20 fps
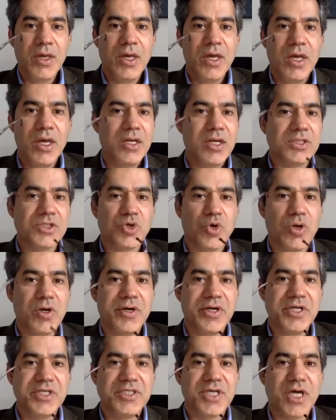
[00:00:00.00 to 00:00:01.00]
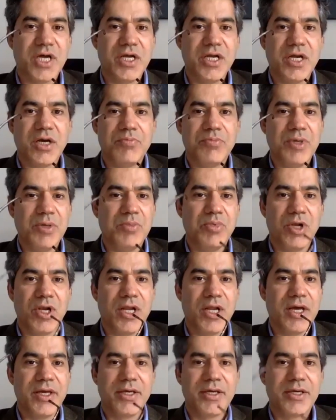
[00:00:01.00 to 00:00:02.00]
It has already signed up people
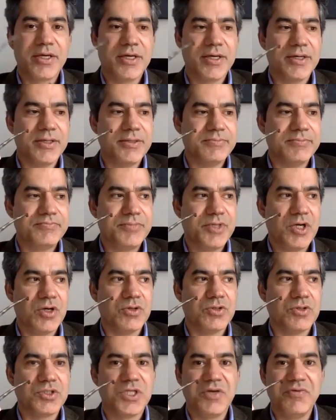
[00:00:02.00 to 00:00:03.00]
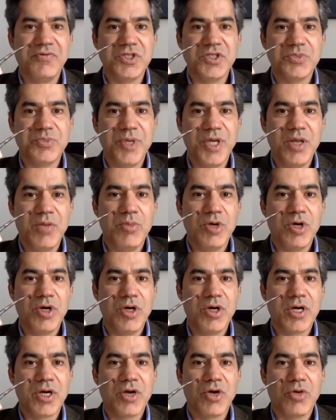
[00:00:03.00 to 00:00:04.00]
like, Steven
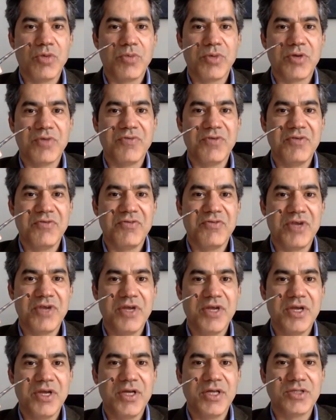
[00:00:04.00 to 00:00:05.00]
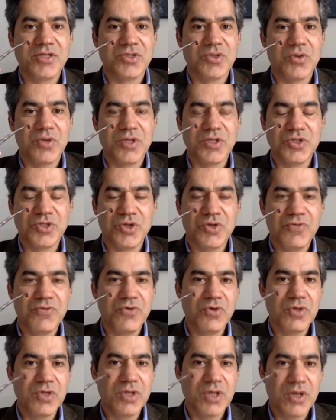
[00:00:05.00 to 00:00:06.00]
Spielberg and Oprah Winfrey and so
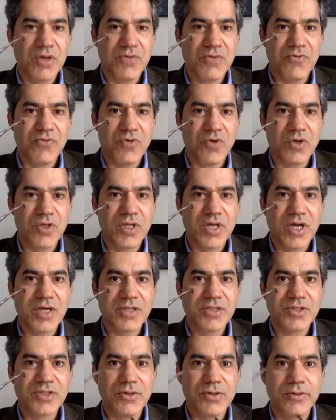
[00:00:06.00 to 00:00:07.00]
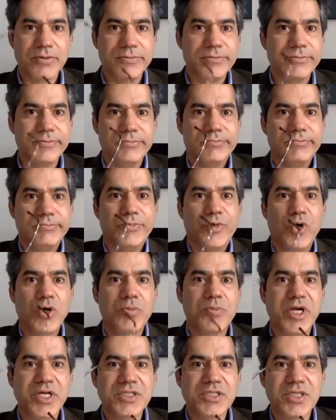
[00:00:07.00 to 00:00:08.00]
forth for that. So what
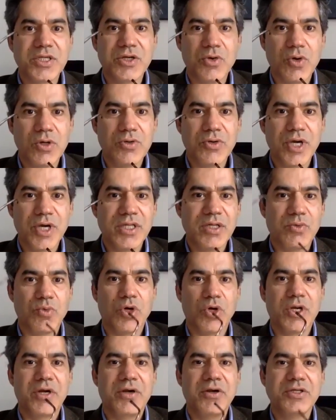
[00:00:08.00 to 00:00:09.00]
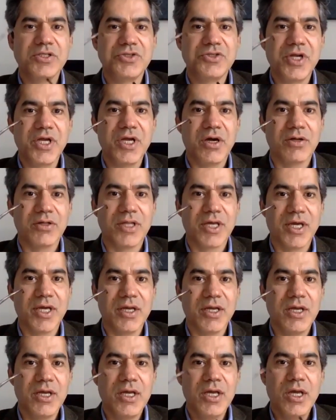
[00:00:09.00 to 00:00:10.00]
brings it all together? What industry are they
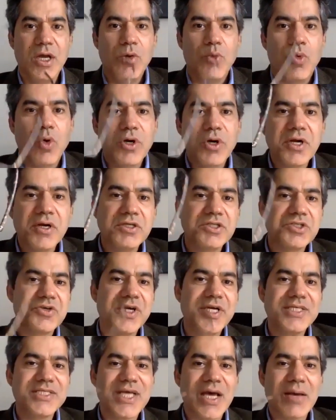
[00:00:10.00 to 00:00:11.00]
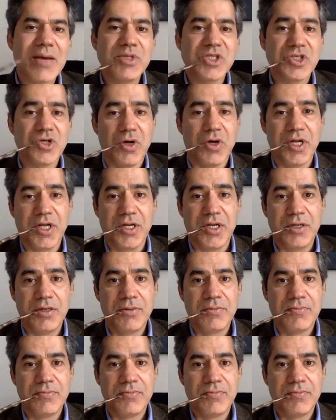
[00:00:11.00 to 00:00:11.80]
in? What industry is Amazon in?